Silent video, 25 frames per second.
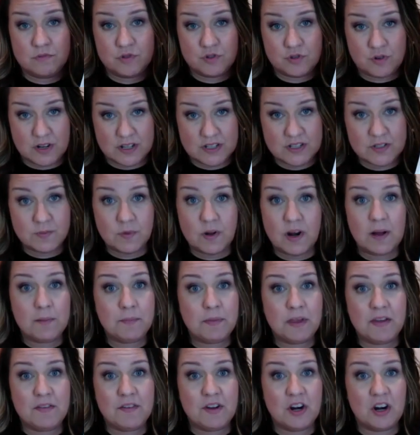trusts what
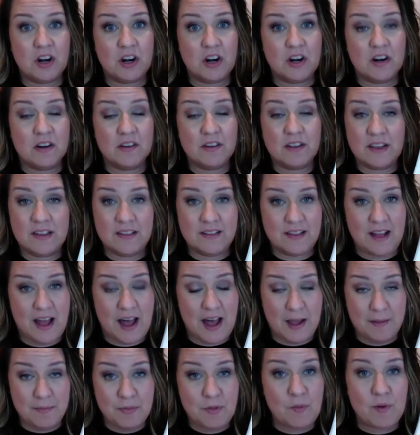I'm giving her, and
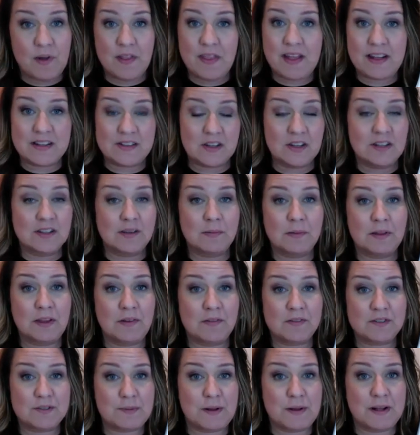I'm the one that's
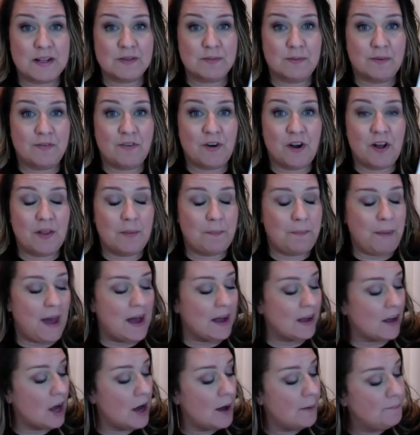ultimately responsible for all the
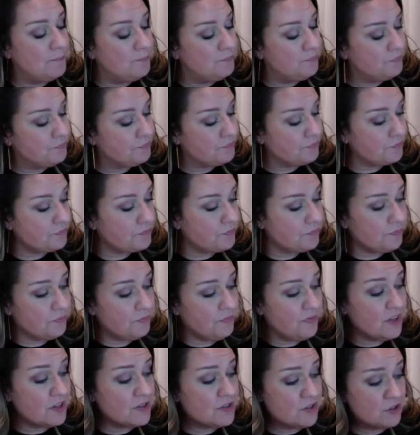backup.
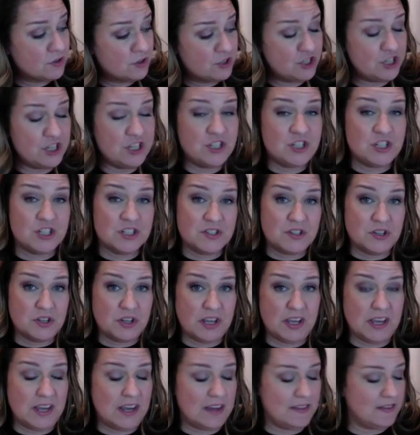So she's just
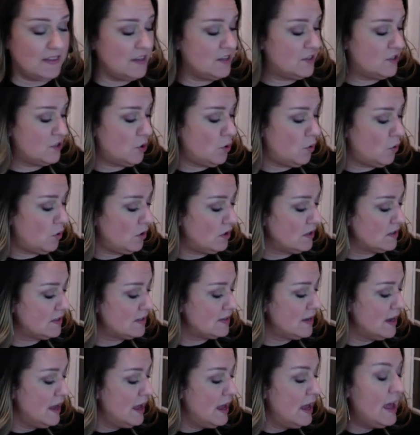looking at these
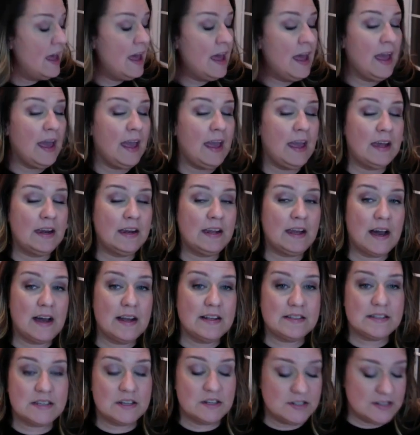totals. And
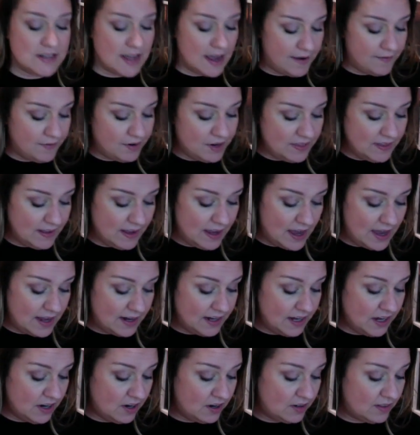guys, there's everything
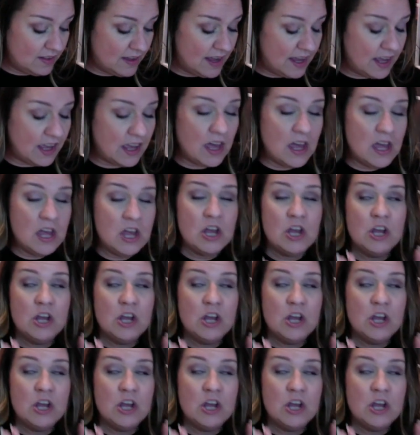on here. Like,